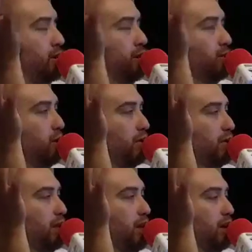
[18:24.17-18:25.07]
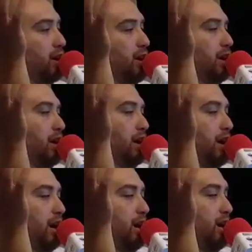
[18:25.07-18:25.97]
up throughout the year.
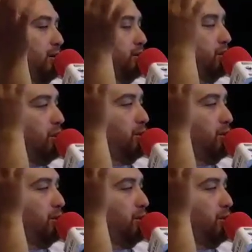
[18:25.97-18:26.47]
So